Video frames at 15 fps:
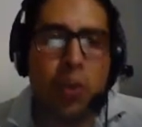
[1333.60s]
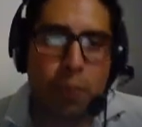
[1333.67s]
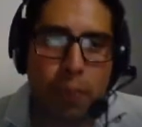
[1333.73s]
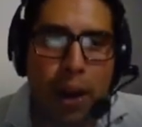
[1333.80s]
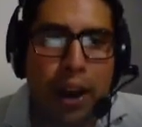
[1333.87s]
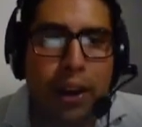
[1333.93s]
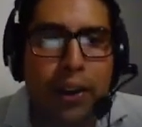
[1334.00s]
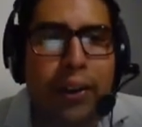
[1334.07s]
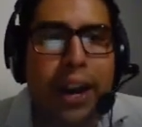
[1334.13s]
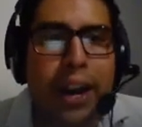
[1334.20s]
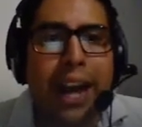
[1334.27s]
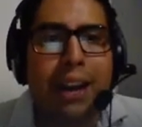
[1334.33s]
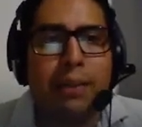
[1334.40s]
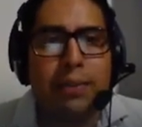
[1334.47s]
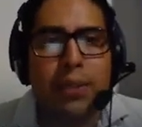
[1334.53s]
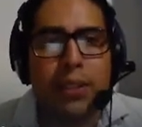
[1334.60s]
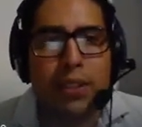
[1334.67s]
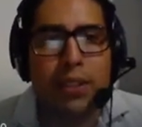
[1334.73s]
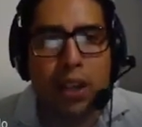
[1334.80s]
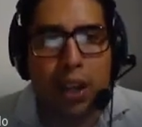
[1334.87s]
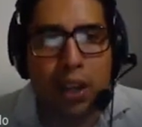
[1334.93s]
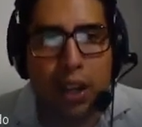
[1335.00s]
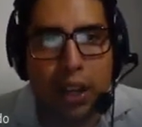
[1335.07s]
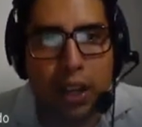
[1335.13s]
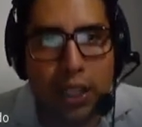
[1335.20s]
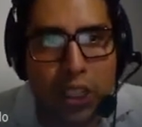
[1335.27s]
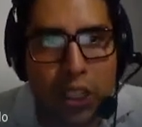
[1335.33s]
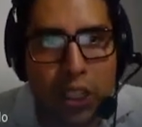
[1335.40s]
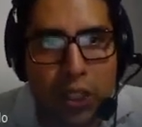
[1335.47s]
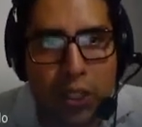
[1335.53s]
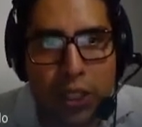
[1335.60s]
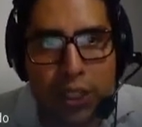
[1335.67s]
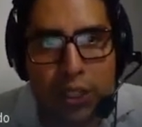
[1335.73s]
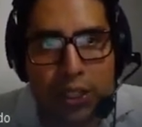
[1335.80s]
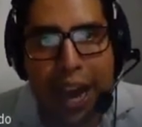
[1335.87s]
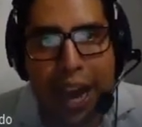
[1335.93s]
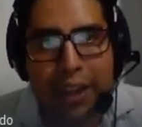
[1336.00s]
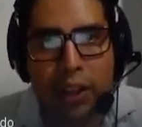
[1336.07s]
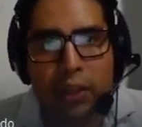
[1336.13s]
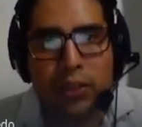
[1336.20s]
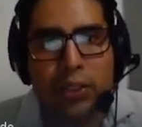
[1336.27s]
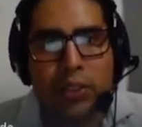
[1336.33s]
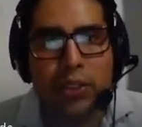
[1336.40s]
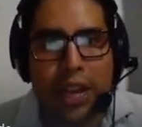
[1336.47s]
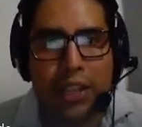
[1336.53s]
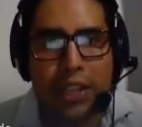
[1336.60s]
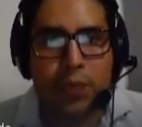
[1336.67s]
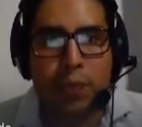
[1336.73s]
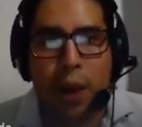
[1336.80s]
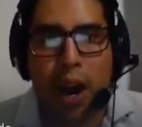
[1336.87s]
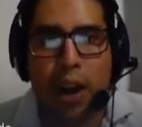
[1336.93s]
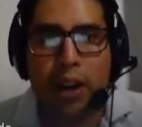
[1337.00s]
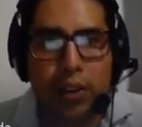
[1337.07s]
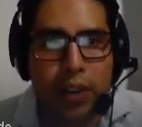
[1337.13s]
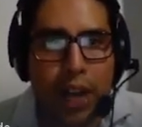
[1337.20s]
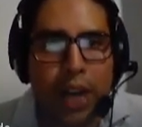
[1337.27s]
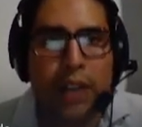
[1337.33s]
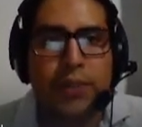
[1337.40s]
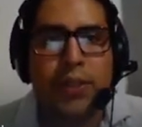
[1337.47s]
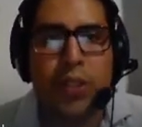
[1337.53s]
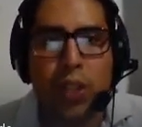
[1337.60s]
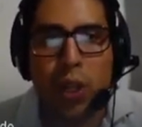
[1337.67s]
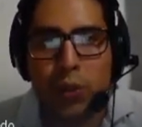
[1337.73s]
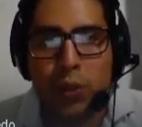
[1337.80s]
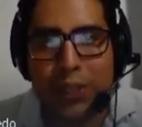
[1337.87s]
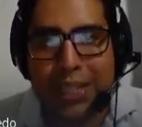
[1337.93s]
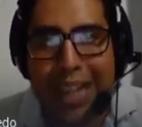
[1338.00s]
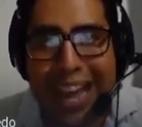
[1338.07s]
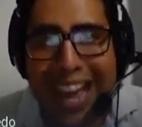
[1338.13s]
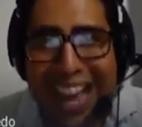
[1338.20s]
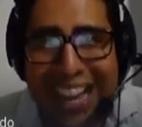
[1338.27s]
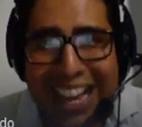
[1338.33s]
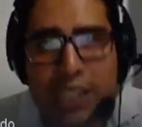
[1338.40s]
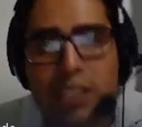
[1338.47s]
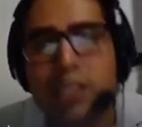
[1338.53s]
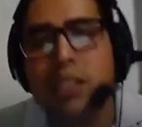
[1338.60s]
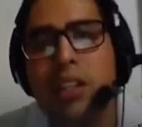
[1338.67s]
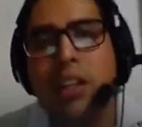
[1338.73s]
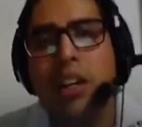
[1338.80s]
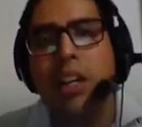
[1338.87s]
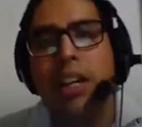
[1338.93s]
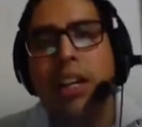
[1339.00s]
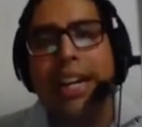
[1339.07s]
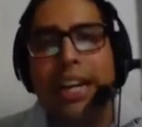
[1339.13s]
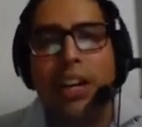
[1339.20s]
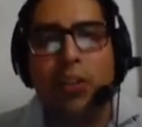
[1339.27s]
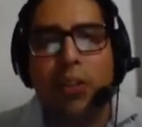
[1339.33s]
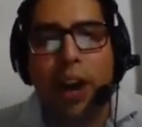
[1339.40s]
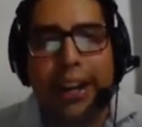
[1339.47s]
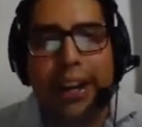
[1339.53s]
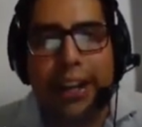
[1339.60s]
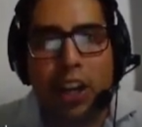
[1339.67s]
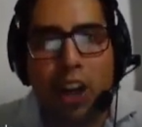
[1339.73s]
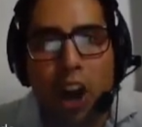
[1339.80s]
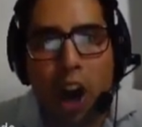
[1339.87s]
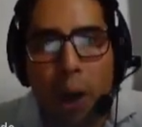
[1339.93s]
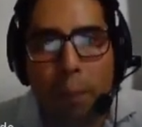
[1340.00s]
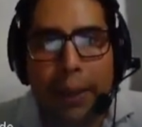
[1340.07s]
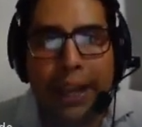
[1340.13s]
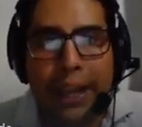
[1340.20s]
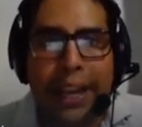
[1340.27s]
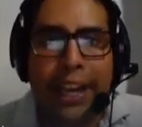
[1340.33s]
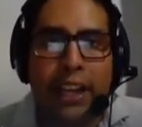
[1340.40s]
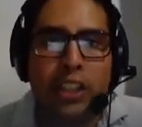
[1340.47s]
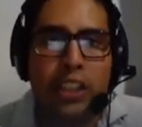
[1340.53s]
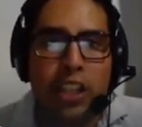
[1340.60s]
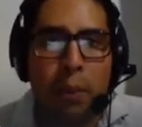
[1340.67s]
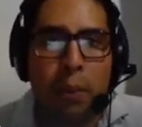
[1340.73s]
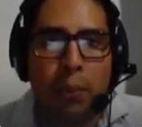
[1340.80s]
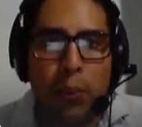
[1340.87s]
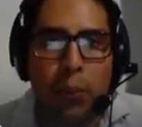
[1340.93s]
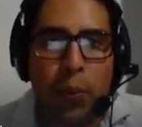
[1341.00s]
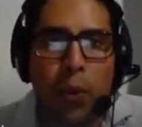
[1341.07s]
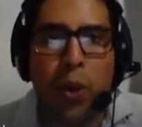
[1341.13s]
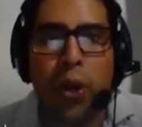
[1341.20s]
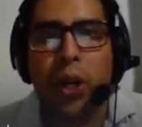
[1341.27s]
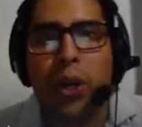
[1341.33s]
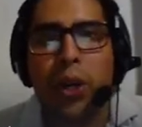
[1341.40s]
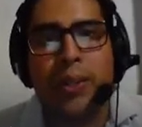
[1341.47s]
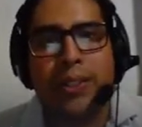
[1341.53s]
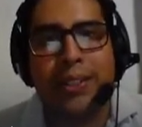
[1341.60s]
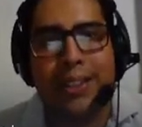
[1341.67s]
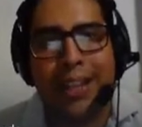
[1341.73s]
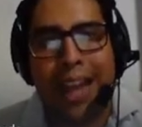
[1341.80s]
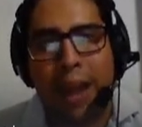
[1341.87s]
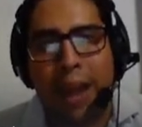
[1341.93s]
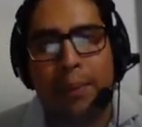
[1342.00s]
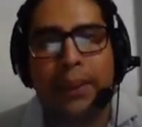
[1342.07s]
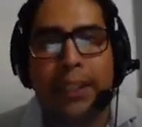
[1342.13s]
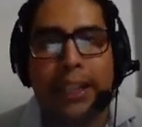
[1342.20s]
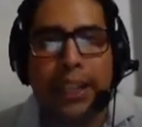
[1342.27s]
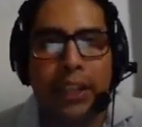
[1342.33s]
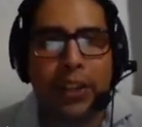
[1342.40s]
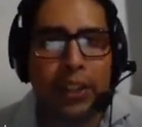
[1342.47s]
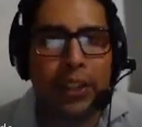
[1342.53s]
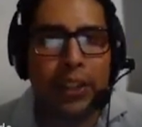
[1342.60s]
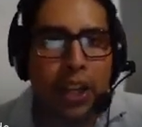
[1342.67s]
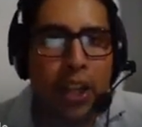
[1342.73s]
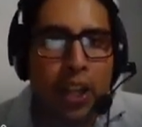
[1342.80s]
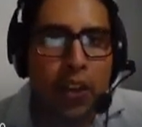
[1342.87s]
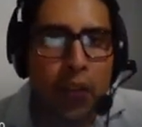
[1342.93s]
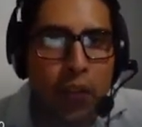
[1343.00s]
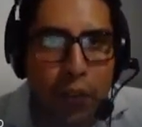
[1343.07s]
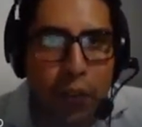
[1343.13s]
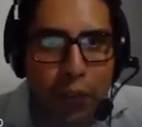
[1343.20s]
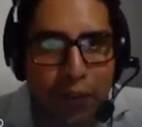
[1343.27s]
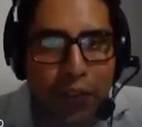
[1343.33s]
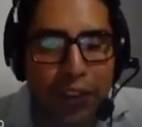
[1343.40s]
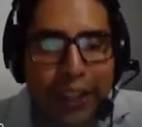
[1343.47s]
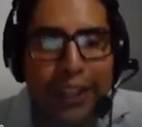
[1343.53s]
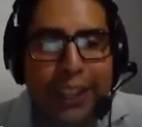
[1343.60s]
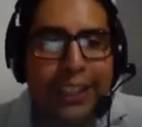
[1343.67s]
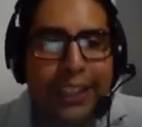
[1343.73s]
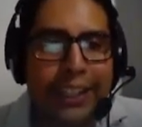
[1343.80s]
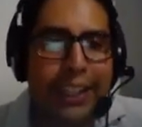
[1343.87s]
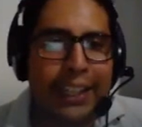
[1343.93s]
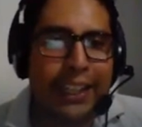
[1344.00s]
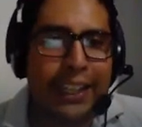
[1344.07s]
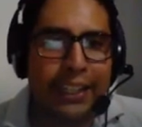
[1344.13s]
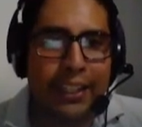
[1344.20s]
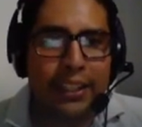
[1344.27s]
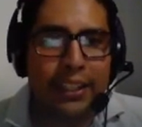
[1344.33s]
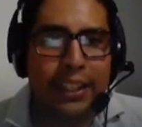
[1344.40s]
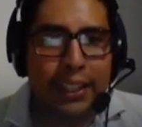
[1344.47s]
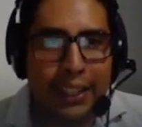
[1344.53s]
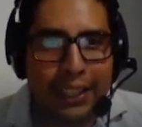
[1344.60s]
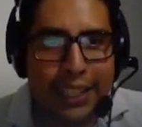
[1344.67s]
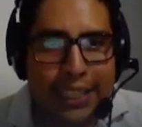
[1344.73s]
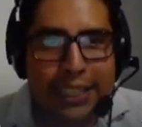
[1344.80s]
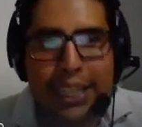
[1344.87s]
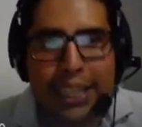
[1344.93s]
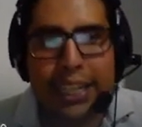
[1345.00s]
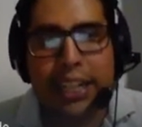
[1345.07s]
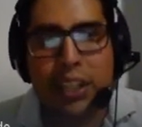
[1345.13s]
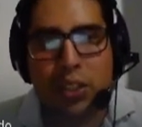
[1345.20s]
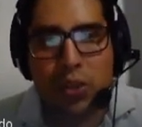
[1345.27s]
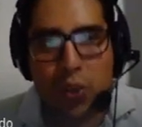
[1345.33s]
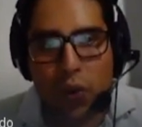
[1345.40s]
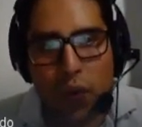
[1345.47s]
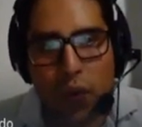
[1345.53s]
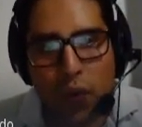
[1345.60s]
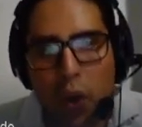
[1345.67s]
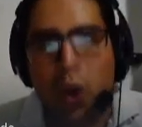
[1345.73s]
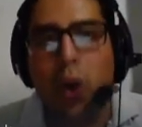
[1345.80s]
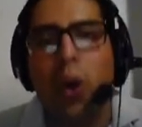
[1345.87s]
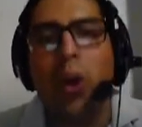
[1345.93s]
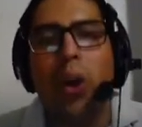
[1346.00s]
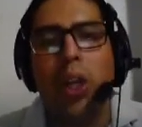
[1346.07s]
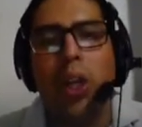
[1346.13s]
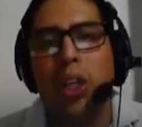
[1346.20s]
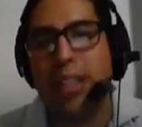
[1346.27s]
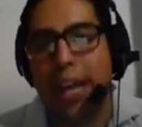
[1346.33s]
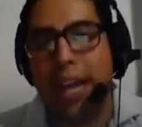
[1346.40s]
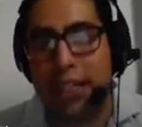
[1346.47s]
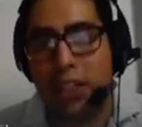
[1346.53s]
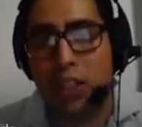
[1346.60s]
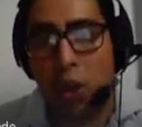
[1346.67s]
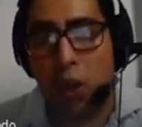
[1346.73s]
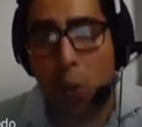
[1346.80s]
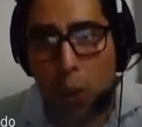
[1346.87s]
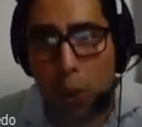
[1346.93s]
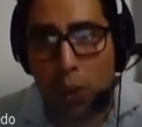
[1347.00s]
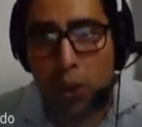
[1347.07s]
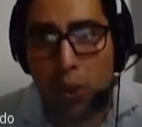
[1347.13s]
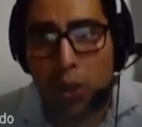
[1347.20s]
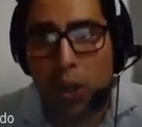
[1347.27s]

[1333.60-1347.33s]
or paragraphs uh, choosing titles test paragraphs cloze test in writing copying jumble words labeling form filling listening true false and so on